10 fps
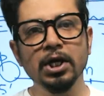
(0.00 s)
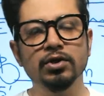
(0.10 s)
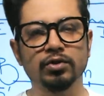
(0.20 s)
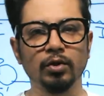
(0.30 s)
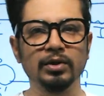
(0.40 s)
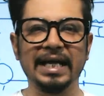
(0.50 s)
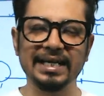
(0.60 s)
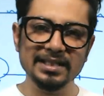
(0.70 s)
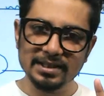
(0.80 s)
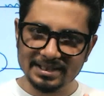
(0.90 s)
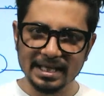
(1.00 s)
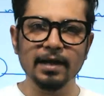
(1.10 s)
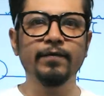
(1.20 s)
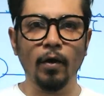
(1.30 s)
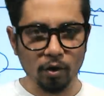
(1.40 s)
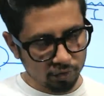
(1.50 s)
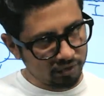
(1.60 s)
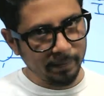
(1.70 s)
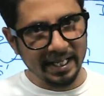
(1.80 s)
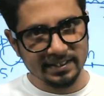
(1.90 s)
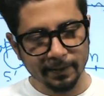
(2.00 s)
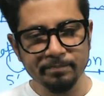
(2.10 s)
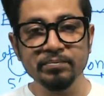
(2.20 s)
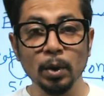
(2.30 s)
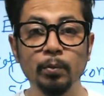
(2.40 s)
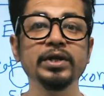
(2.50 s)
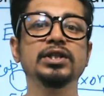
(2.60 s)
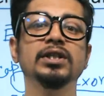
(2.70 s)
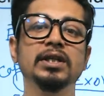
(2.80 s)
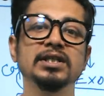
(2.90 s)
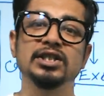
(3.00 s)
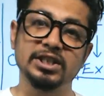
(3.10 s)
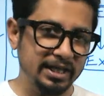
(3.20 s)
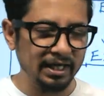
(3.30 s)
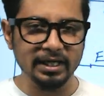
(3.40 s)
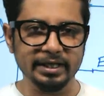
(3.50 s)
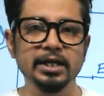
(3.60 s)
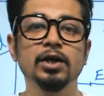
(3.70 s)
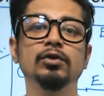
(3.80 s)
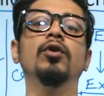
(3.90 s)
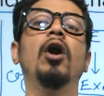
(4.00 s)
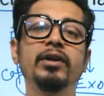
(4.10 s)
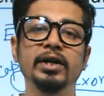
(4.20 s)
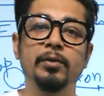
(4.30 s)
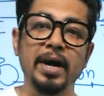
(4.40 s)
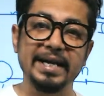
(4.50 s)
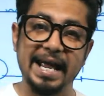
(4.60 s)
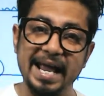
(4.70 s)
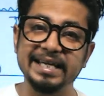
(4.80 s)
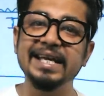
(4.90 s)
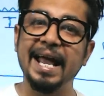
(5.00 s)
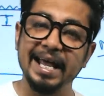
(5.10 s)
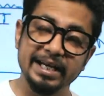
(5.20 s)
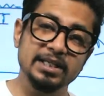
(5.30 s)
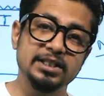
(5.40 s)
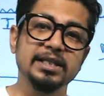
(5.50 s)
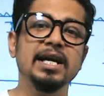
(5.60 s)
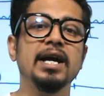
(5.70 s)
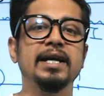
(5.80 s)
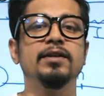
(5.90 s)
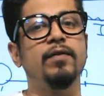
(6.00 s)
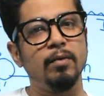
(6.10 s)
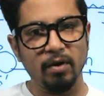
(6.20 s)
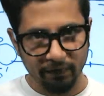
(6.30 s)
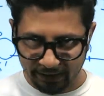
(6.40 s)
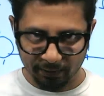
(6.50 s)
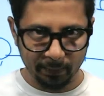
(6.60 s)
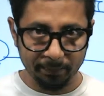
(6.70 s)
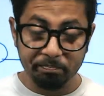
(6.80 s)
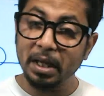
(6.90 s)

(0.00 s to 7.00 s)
So that is the self-auto-splicing, which generally do not require any energy in the form of ATP.